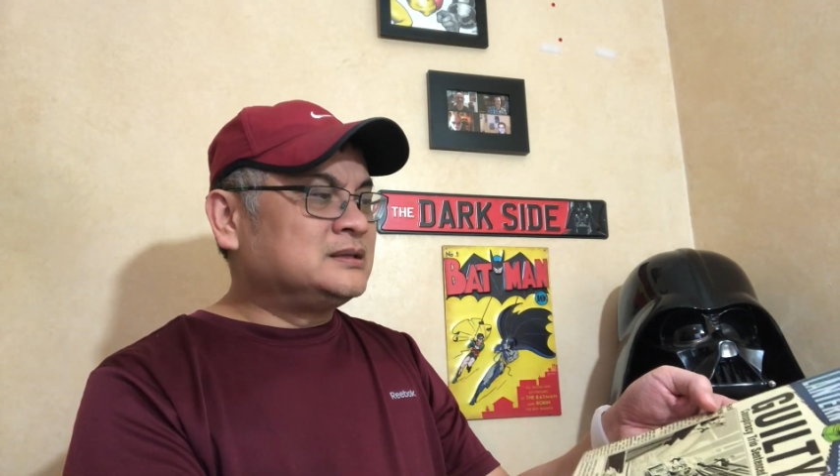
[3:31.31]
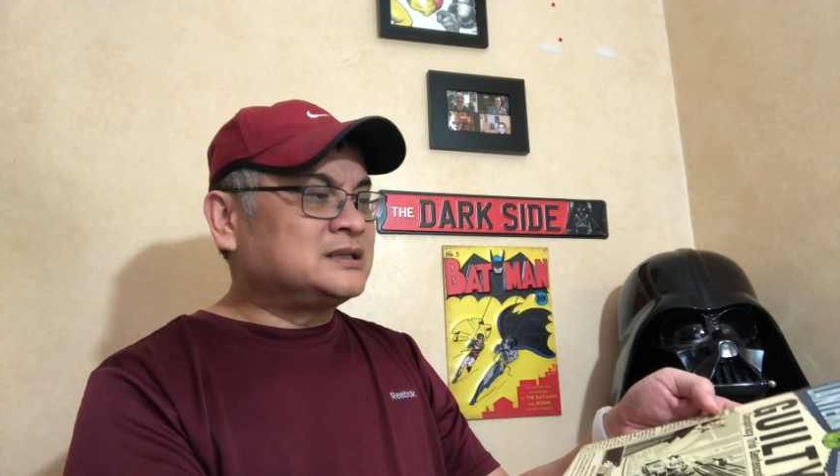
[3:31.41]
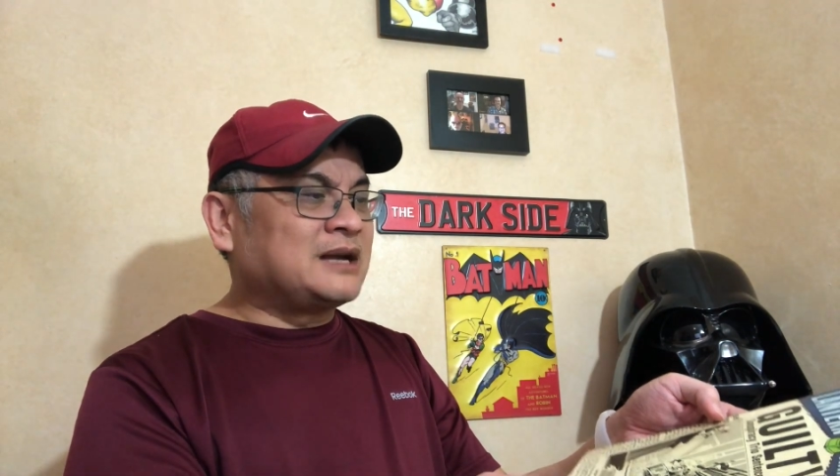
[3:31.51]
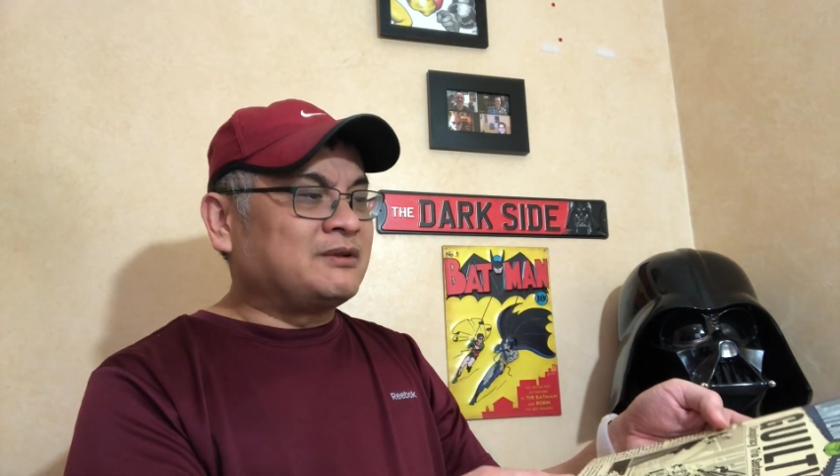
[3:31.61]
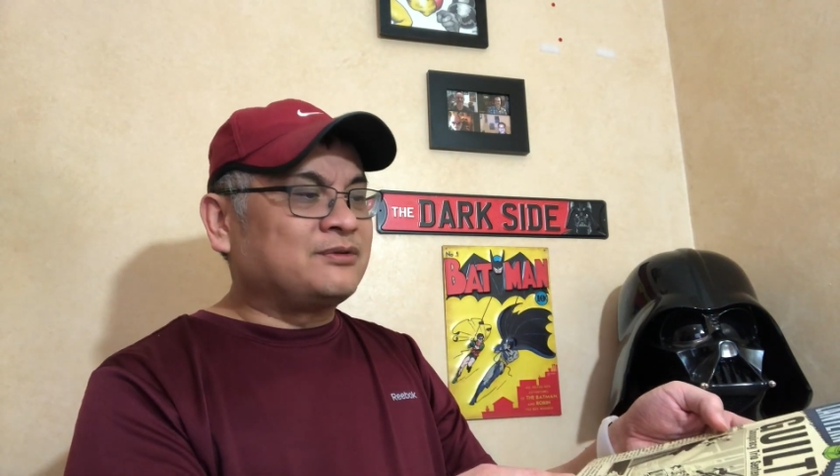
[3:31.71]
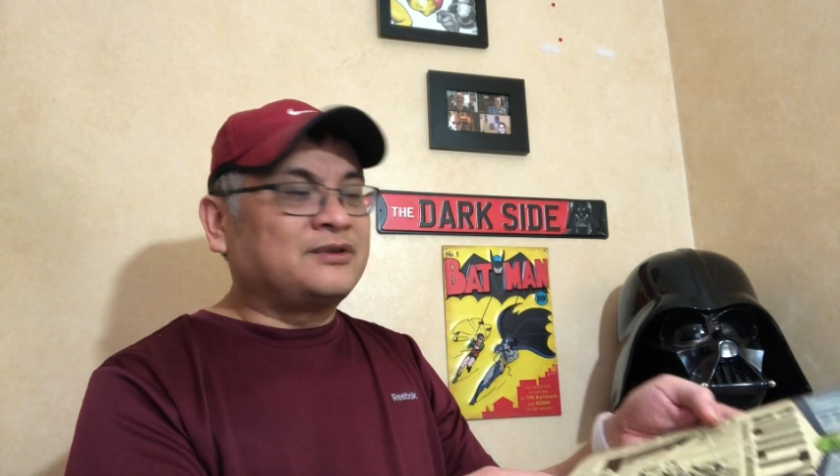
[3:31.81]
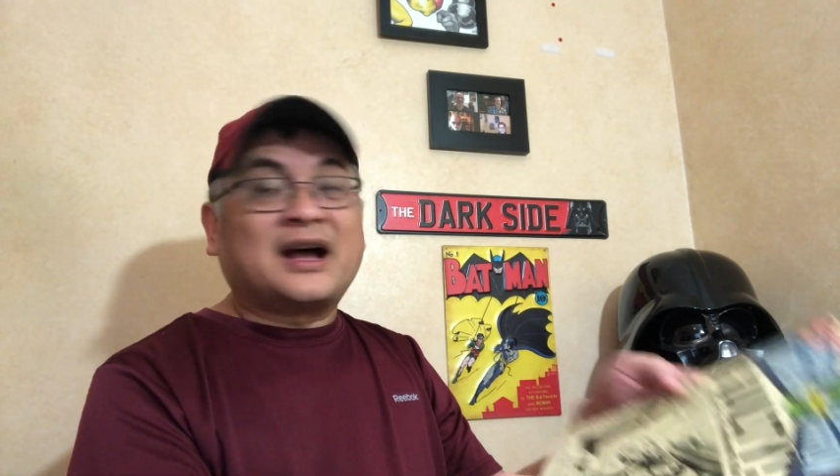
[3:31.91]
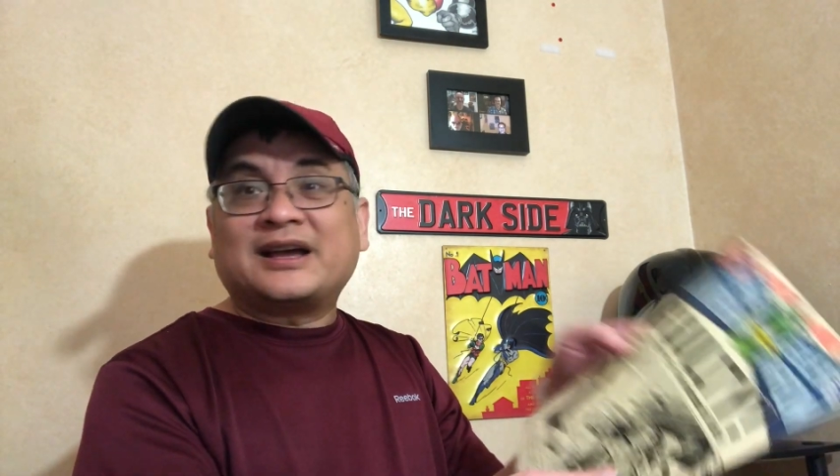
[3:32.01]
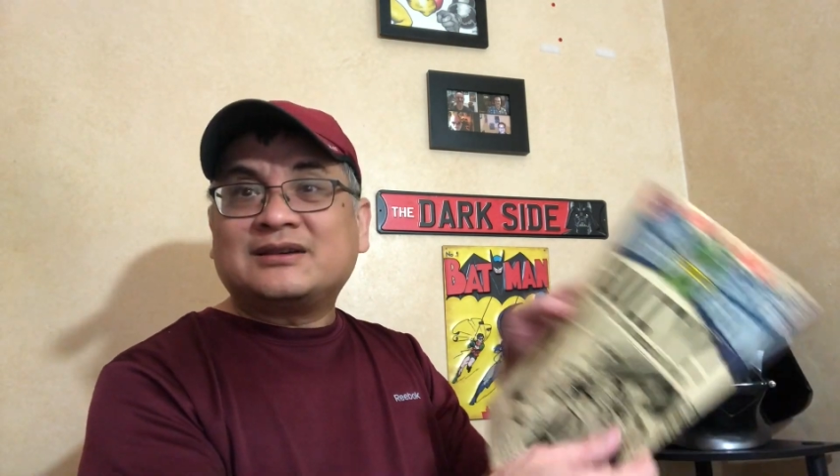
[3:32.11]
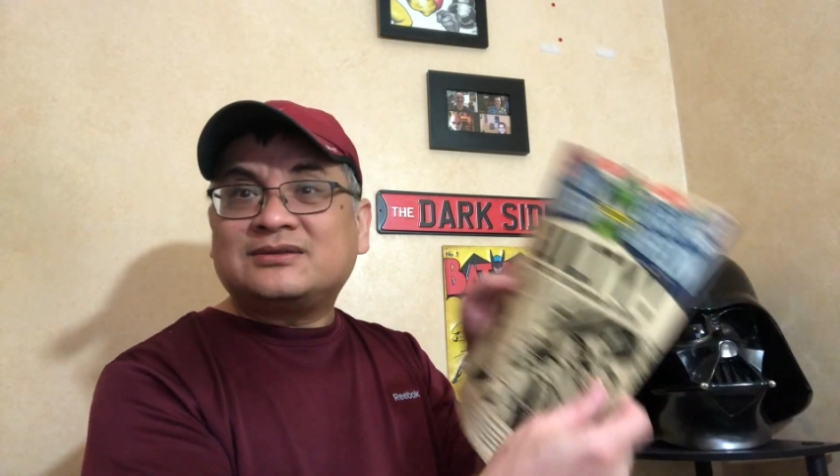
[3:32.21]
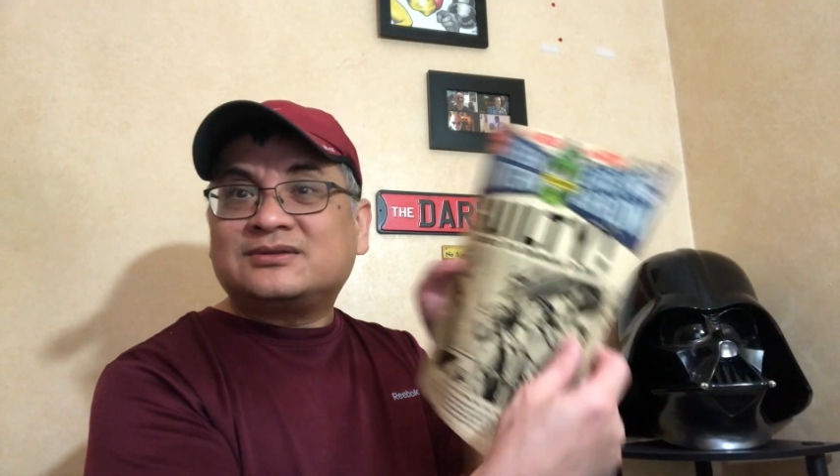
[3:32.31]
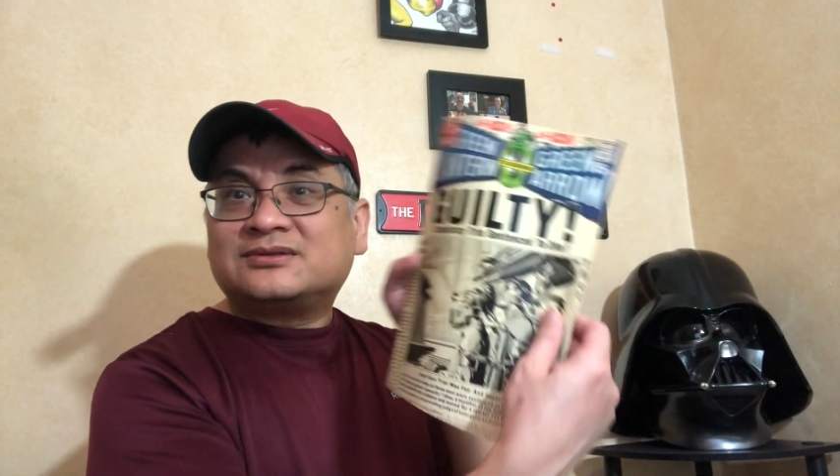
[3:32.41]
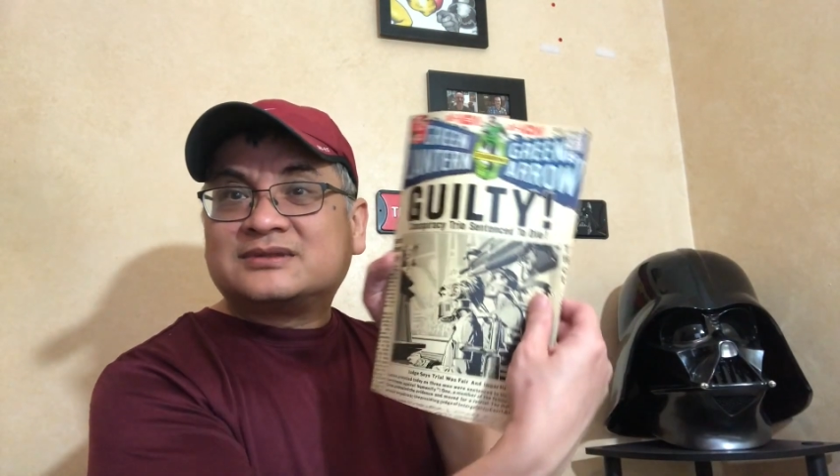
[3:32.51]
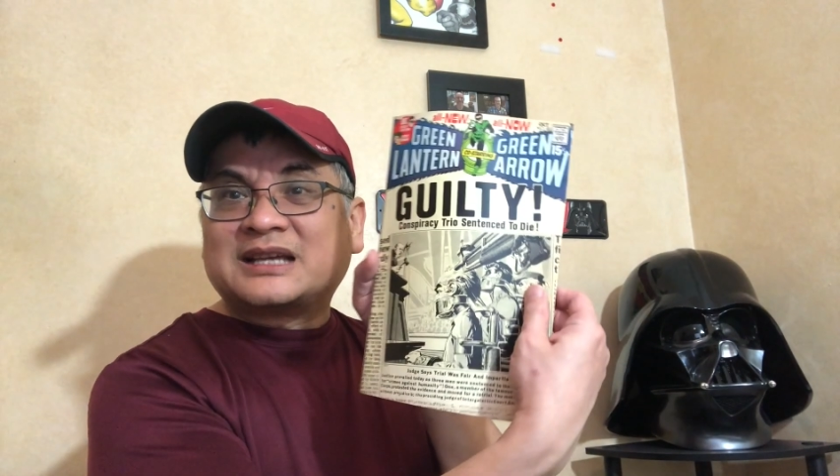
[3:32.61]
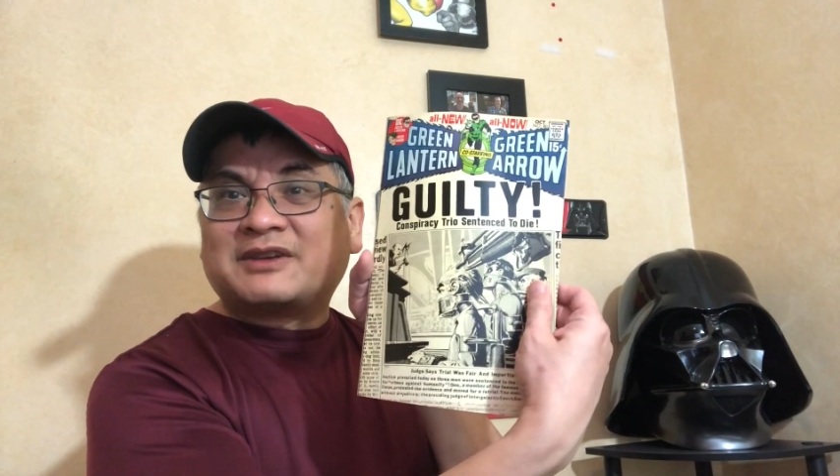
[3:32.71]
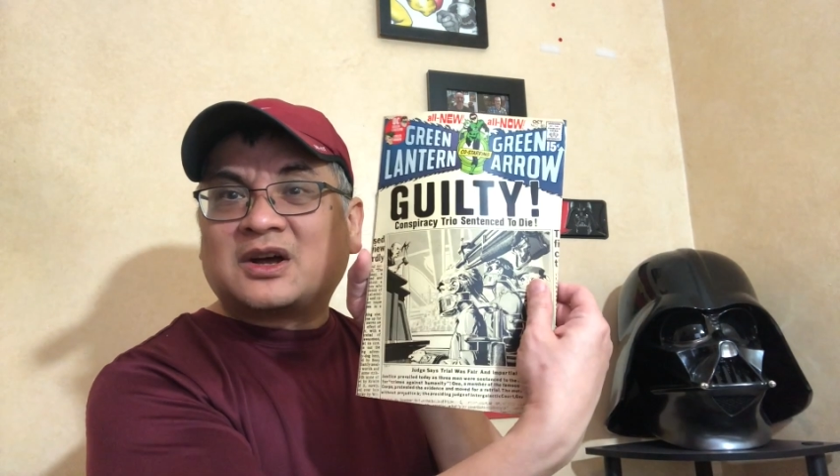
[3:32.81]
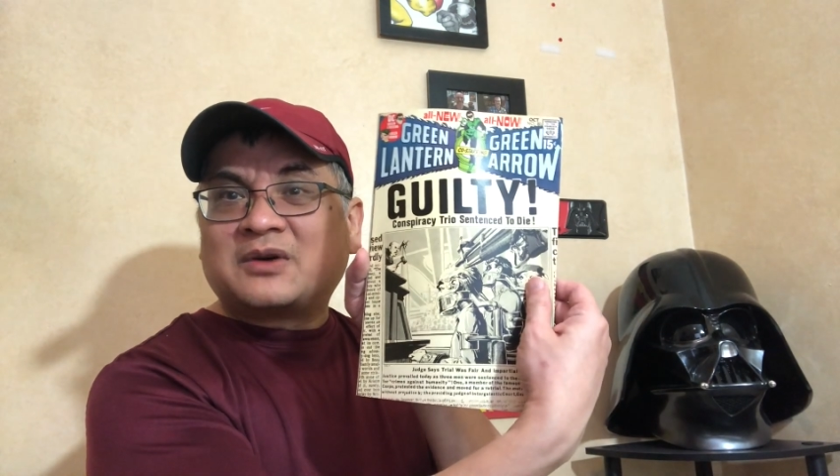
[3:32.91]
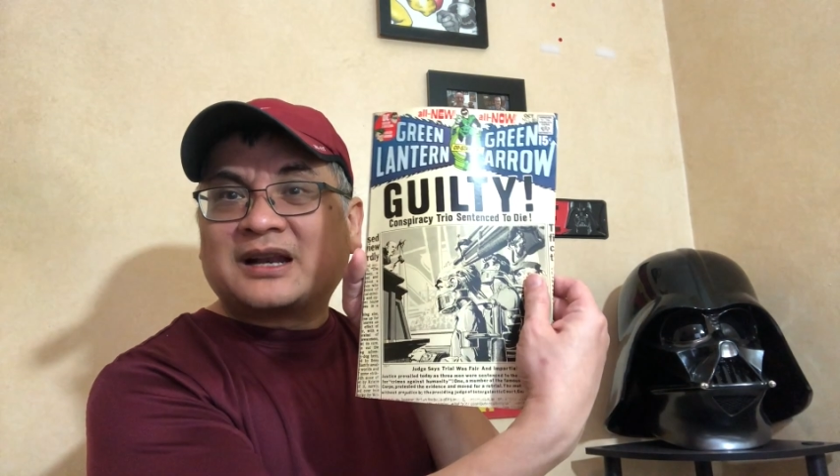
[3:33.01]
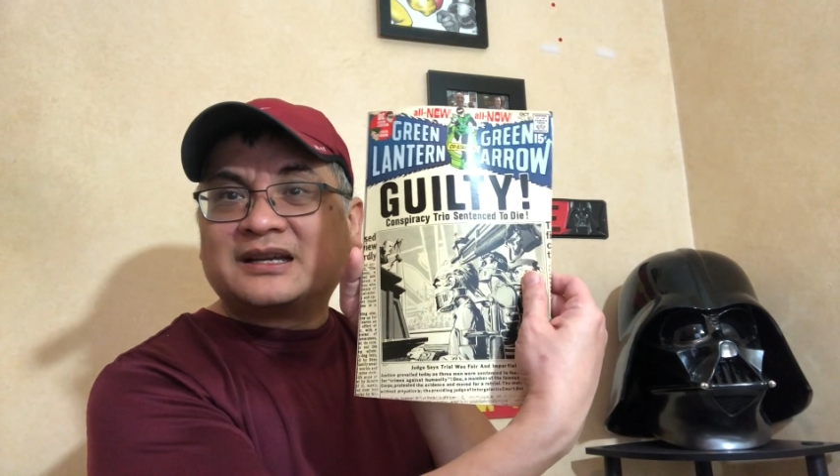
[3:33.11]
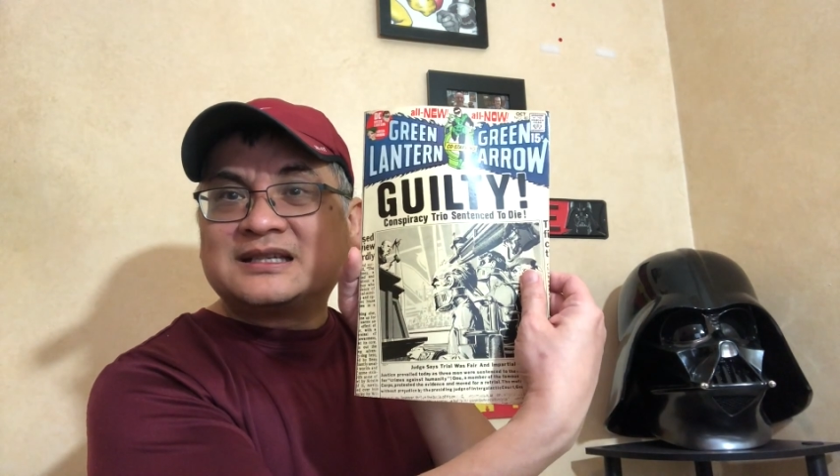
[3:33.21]
seven, five, seven,
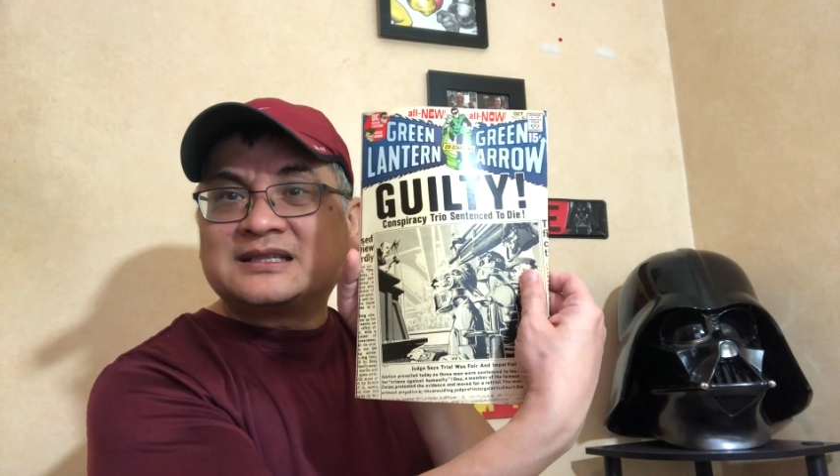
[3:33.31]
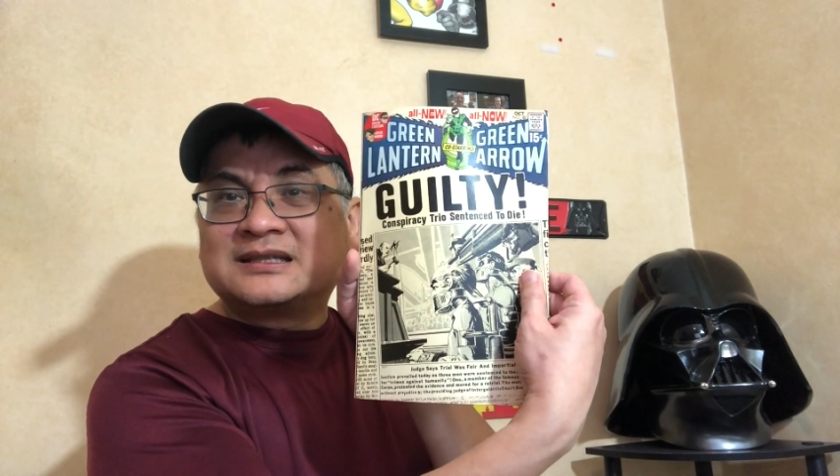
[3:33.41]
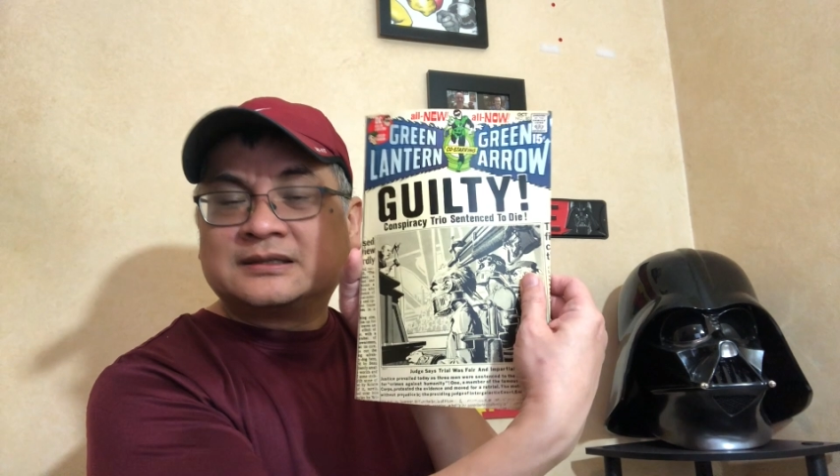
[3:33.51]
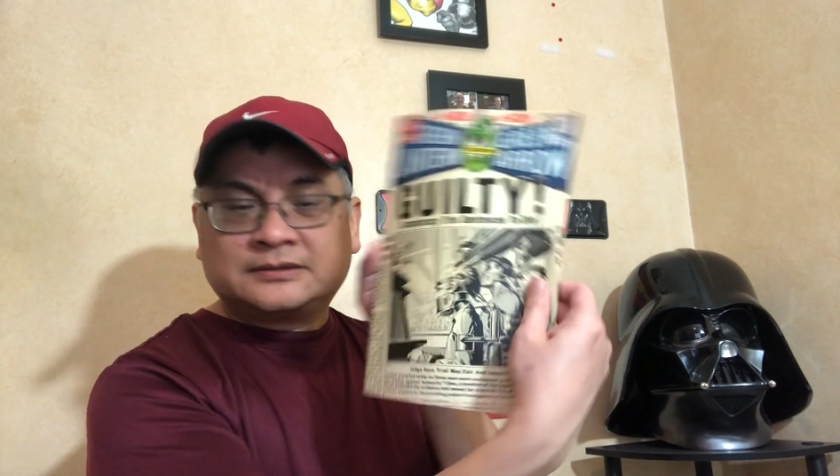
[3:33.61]
oh at least.